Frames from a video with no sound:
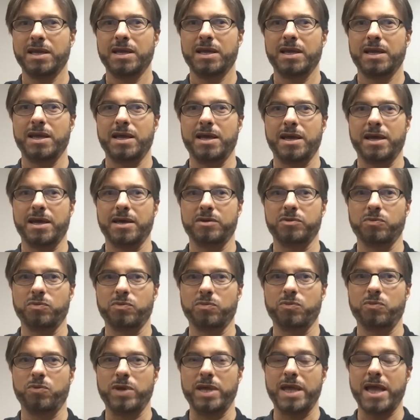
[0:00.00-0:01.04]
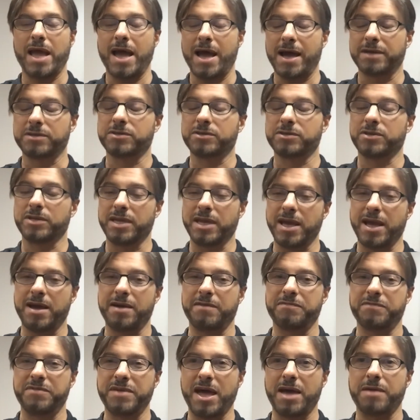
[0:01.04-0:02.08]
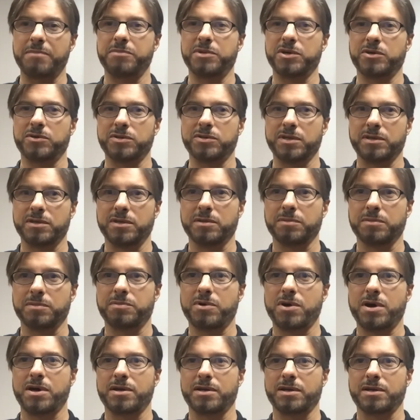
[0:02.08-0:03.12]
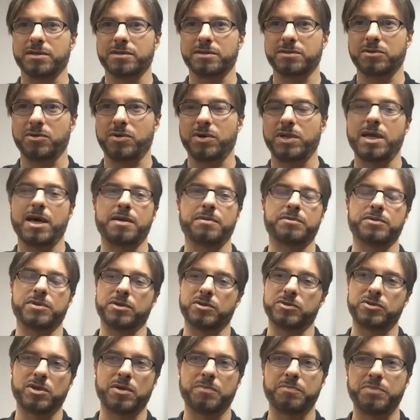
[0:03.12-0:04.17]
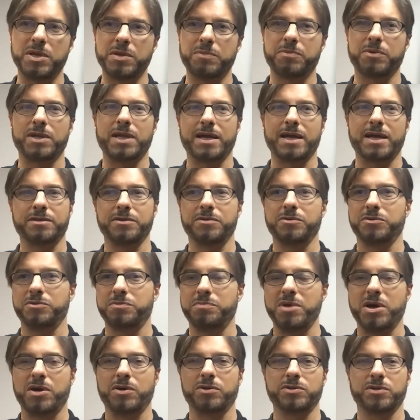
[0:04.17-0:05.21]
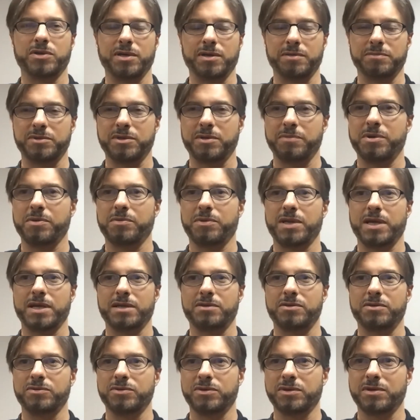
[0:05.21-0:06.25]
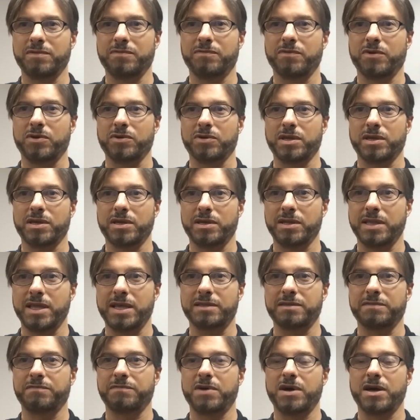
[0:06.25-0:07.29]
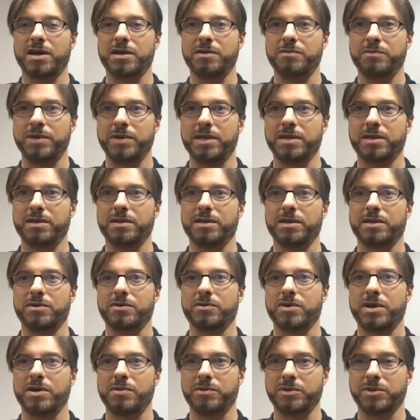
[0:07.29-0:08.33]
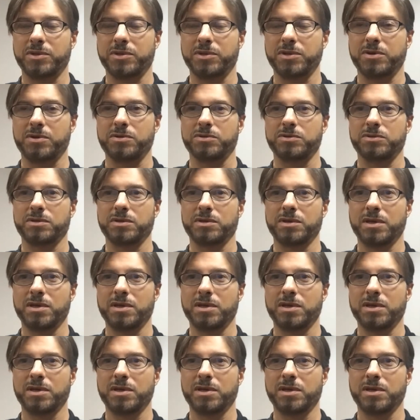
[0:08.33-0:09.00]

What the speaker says: And we actually have that built into the product. So a lot of, some people like to use MailChimp, some people like to use ConvertKit, and that's fine. We can integrate with those.